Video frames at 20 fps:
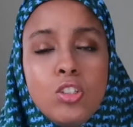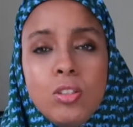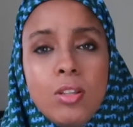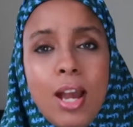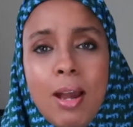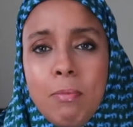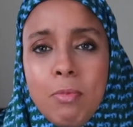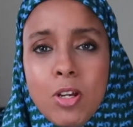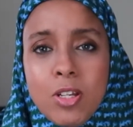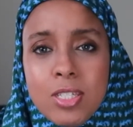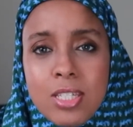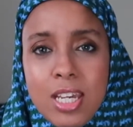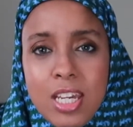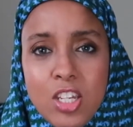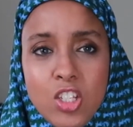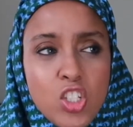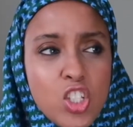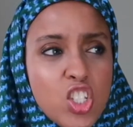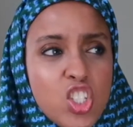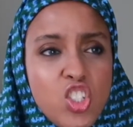I'm not
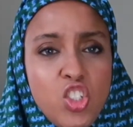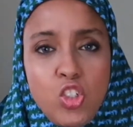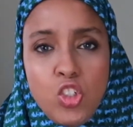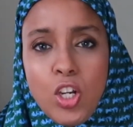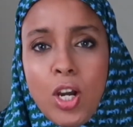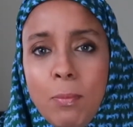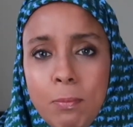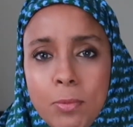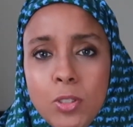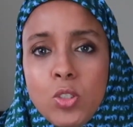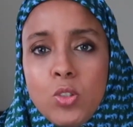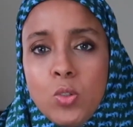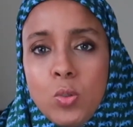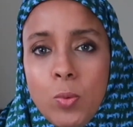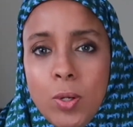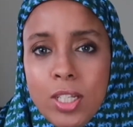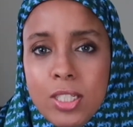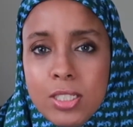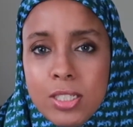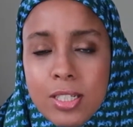saying just jump into
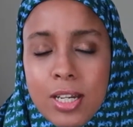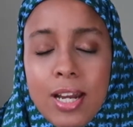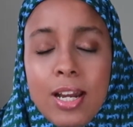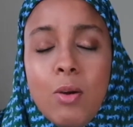it.